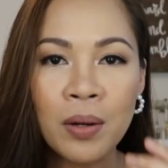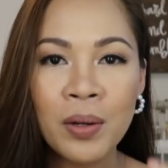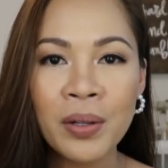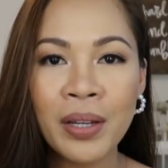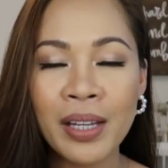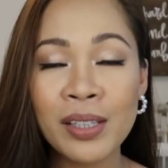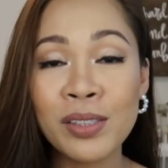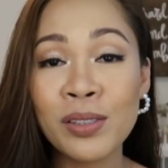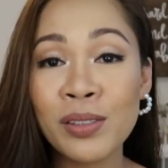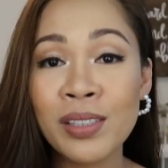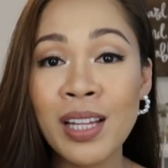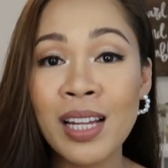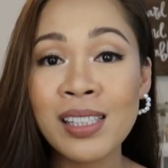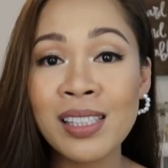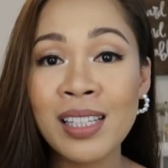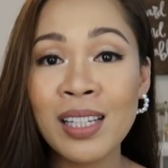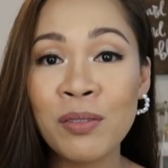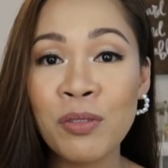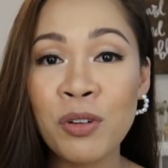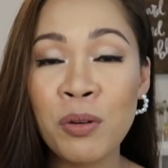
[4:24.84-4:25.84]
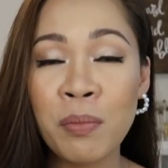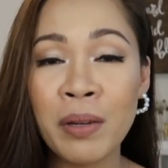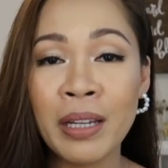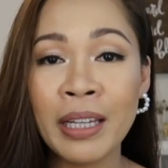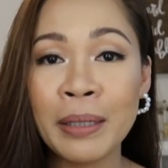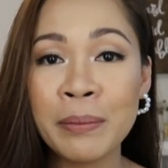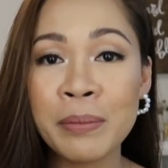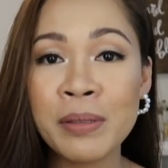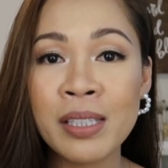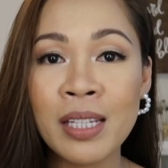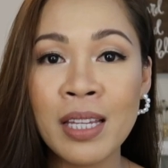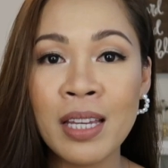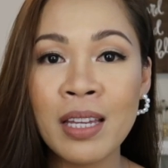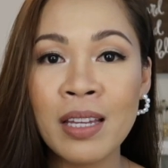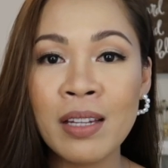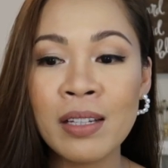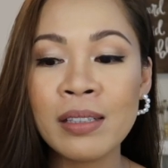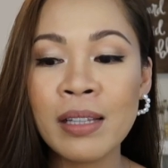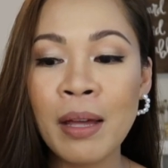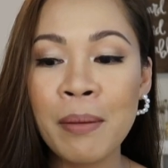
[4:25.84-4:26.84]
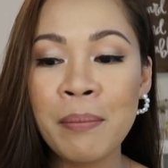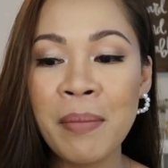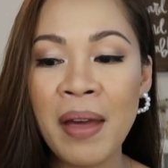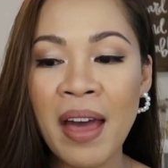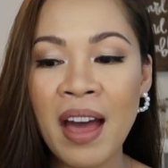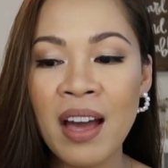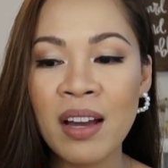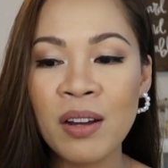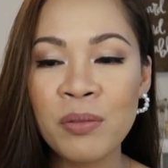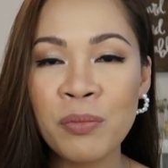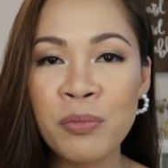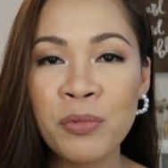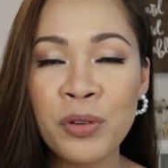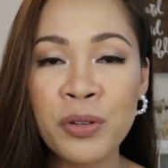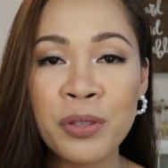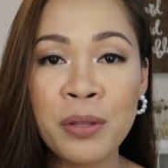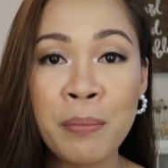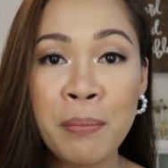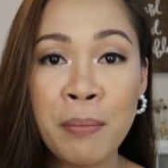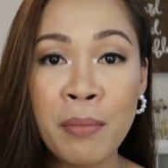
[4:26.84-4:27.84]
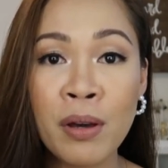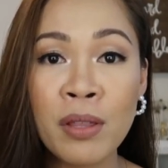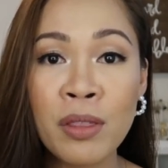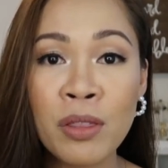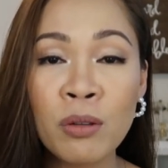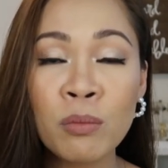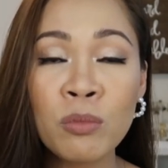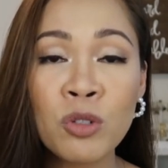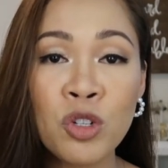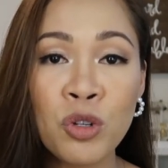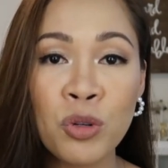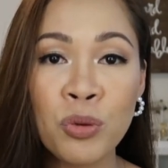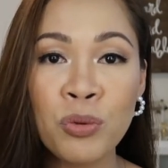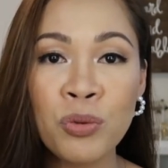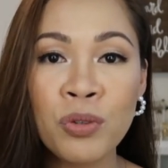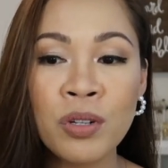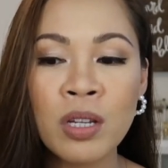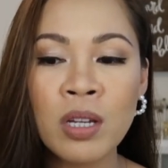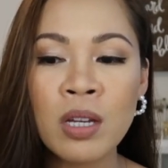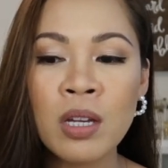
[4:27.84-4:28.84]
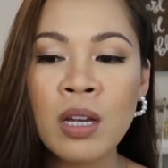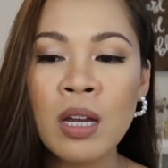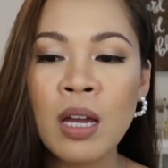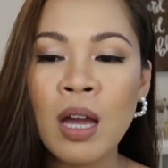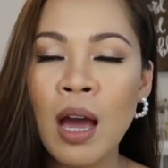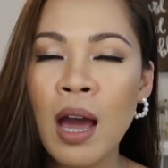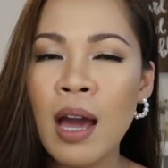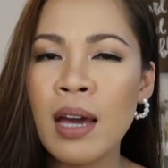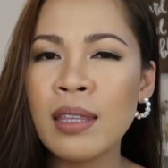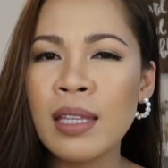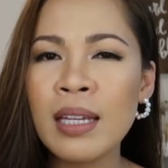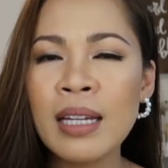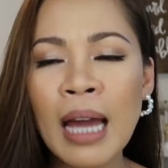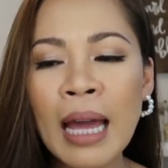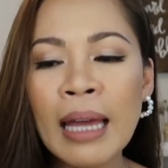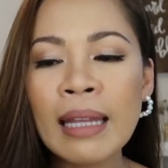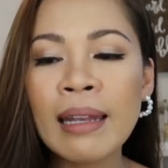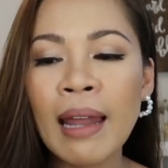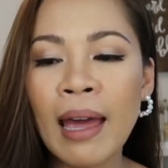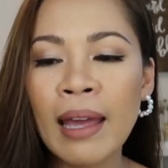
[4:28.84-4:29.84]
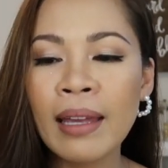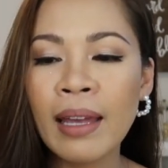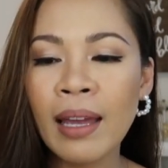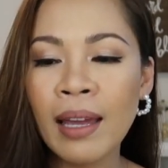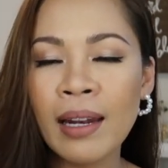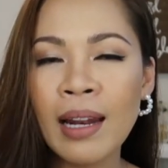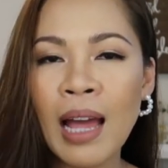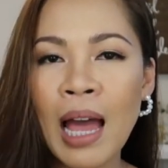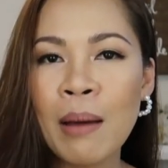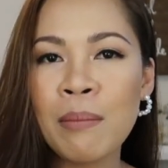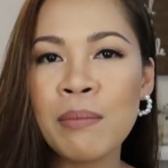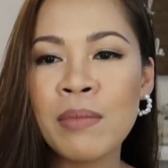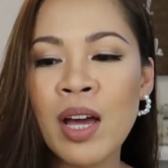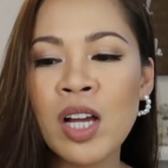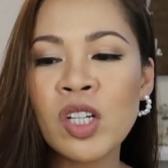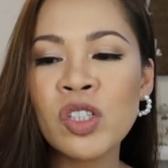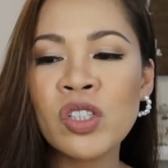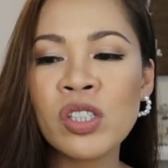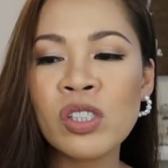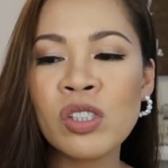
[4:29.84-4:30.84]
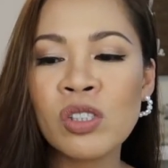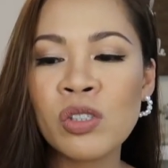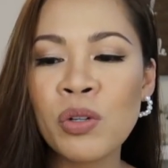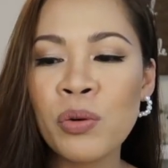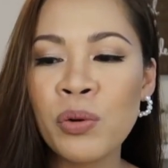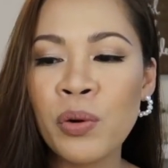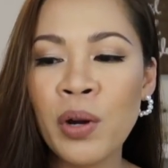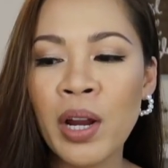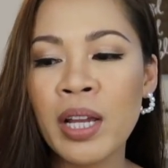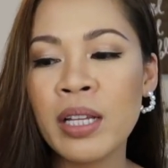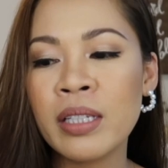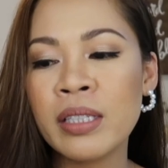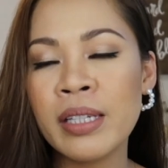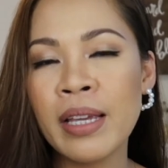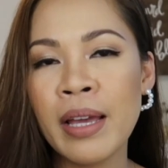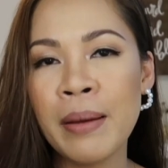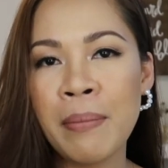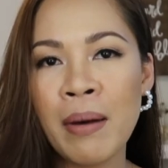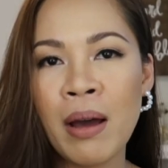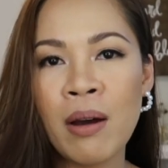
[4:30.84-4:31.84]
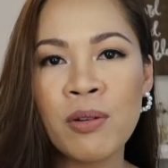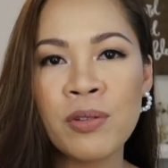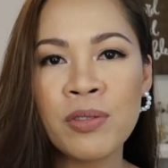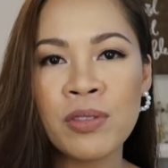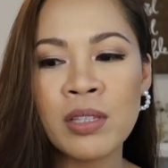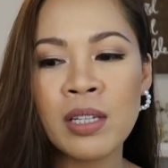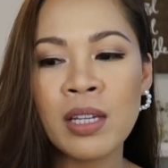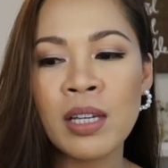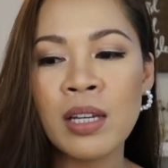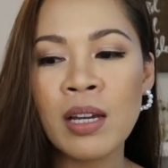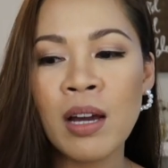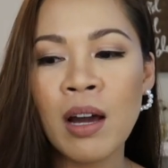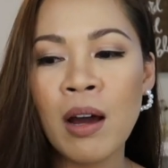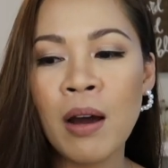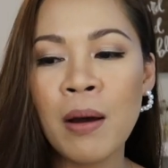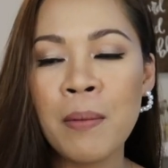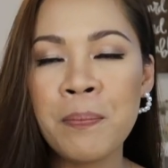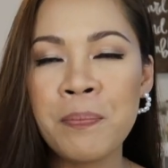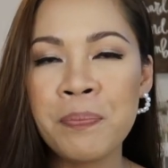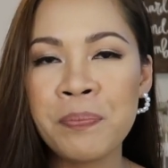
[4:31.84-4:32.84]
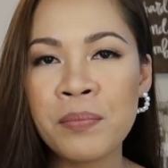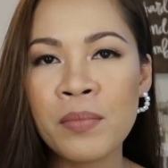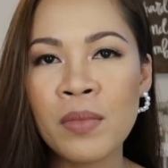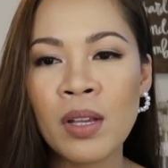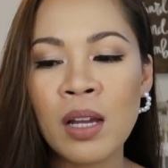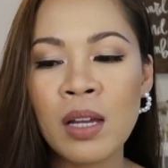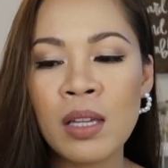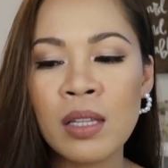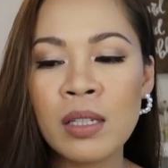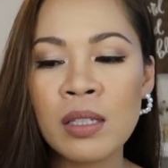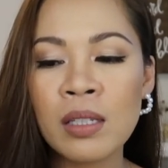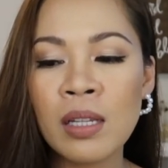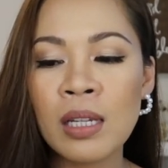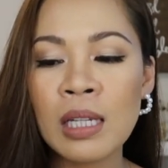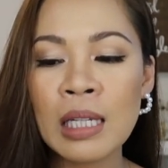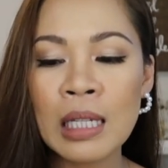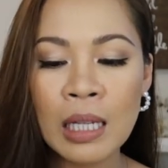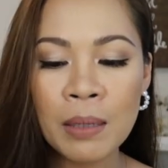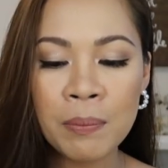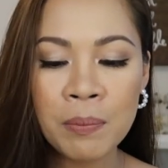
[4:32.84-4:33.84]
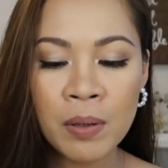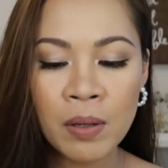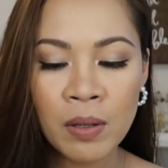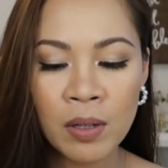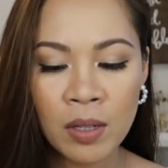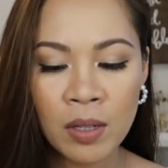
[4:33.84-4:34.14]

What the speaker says: Okay, so that's it for my Ipsy glam bag for the month of June. I think I like it. I'm not just so crazy about the lip.